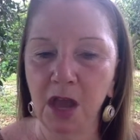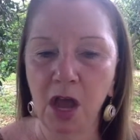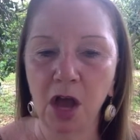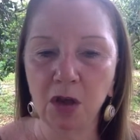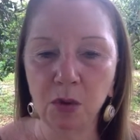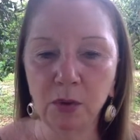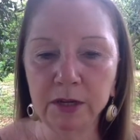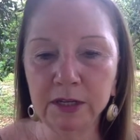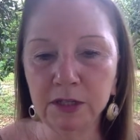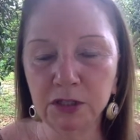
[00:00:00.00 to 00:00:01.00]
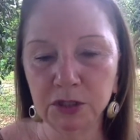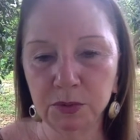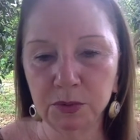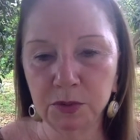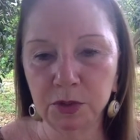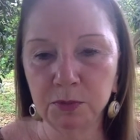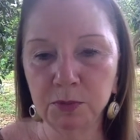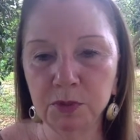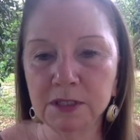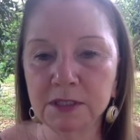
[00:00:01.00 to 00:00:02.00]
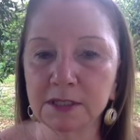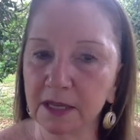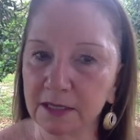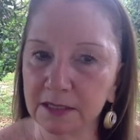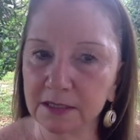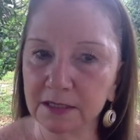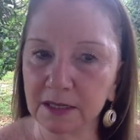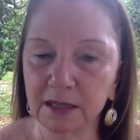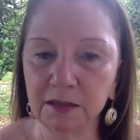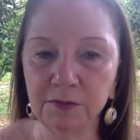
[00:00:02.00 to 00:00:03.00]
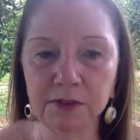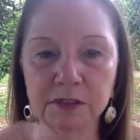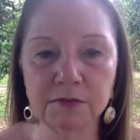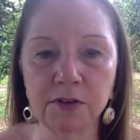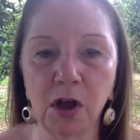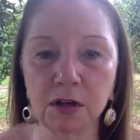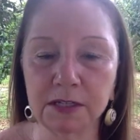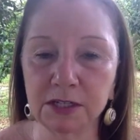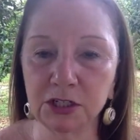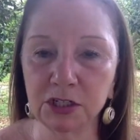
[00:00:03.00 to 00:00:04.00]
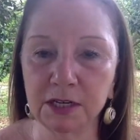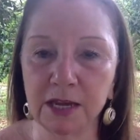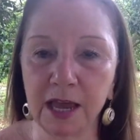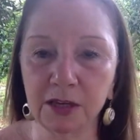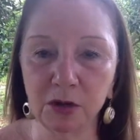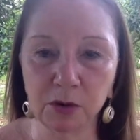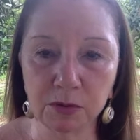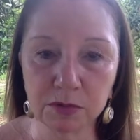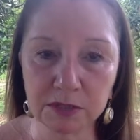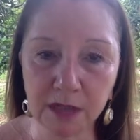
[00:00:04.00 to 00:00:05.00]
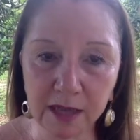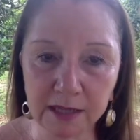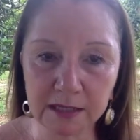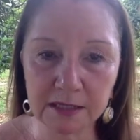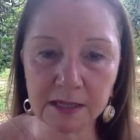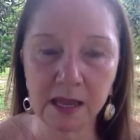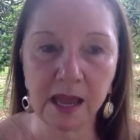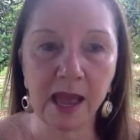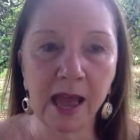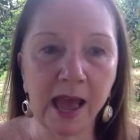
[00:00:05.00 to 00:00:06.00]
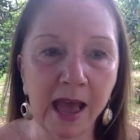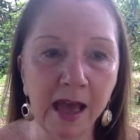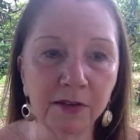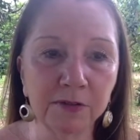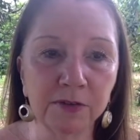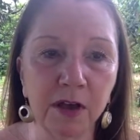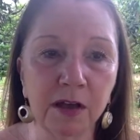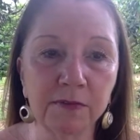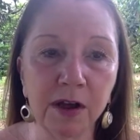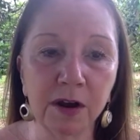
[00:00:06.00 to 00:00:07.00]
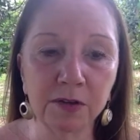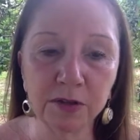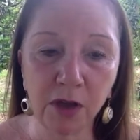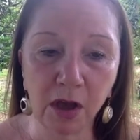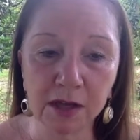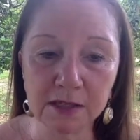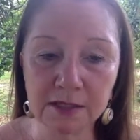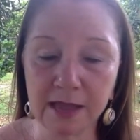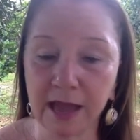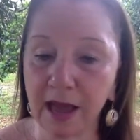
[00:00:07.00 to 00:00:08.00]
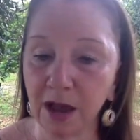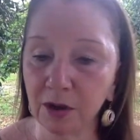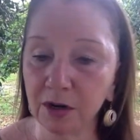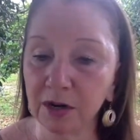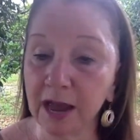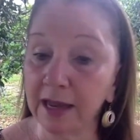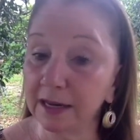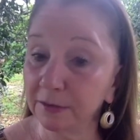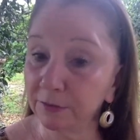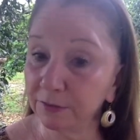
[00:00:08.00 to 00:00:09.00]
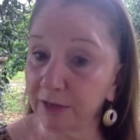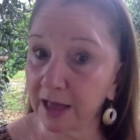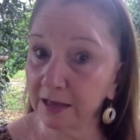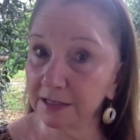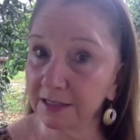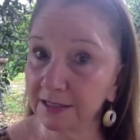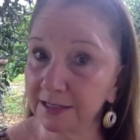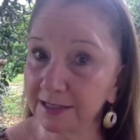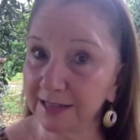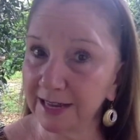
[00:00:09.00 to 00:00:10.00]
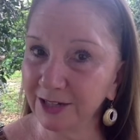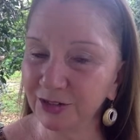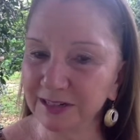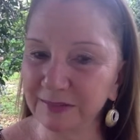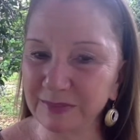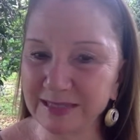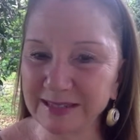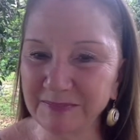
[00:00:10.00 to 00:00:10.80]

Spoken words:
According to numerous studies in the field of cognition and neuroscience, half of our thoughts are, in fact, daydreams.